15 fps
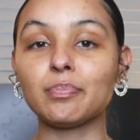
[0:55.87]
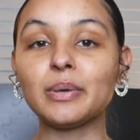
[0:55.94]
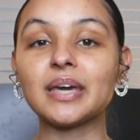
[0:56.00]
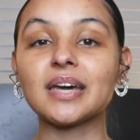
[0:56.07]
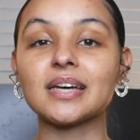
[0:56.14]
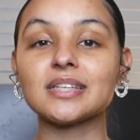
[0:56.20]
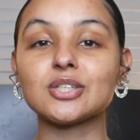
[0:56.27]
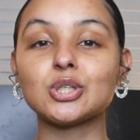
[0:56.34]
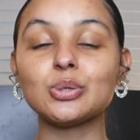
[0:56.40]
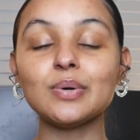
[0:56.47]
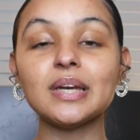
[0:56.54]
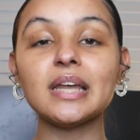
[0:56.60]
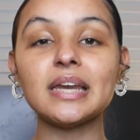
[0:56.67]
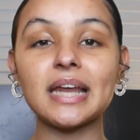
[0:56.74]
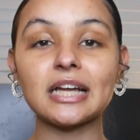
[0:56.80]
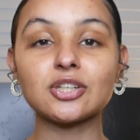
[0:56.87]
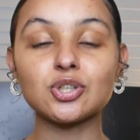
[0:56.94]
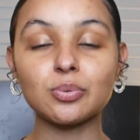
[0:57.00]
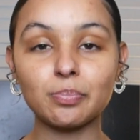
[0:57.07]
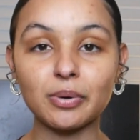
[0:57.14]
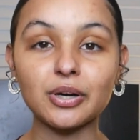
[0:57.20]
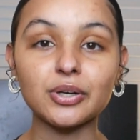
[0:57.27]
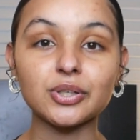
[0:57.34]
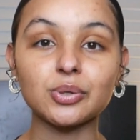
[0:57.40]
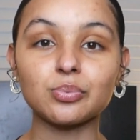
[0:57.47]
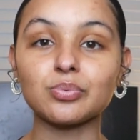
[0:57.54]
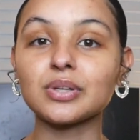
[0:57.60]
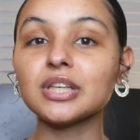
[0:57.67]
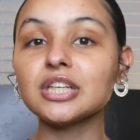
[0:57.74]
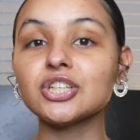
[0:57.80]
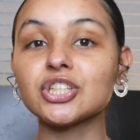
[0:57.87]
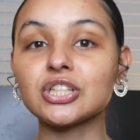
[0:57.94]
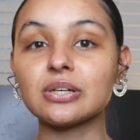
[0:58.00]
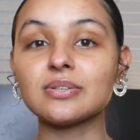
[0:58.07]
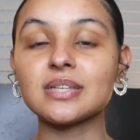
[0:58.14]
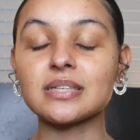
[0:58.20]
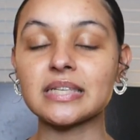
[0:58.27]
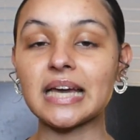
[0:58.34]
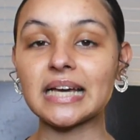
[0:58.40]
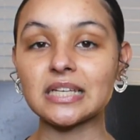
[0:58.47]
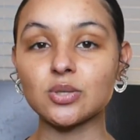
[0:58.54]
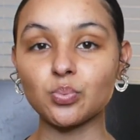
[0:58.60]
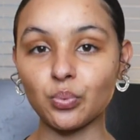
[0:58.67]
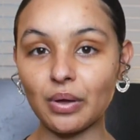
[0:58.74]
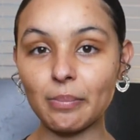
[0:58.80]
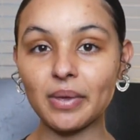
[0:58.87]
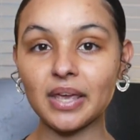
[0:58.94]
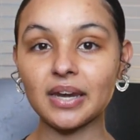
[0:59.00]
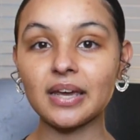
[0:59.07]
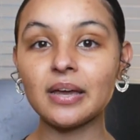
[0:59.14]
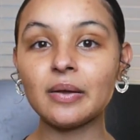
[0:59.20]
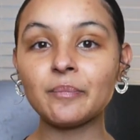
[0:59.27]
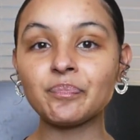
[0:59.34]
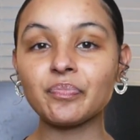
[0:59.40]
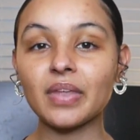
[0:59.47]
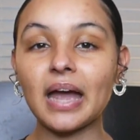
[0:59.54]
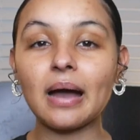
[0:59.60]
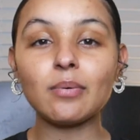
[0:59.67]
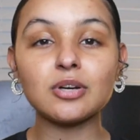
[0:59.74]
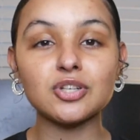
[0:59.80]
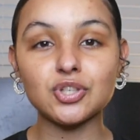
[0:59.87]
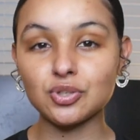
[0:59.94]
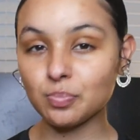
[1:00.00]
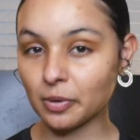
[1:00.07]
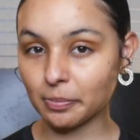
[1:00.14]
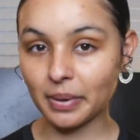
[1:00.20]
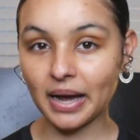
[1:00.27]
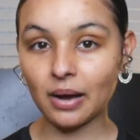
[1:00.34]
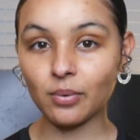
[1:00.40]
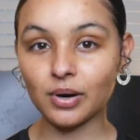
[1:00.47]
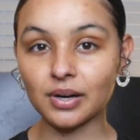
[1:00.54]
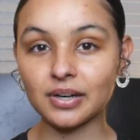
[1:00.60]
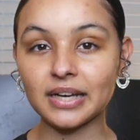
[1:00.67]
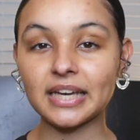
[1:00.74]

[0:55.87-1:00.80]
because doing a natural birth really shows us as women our superpower.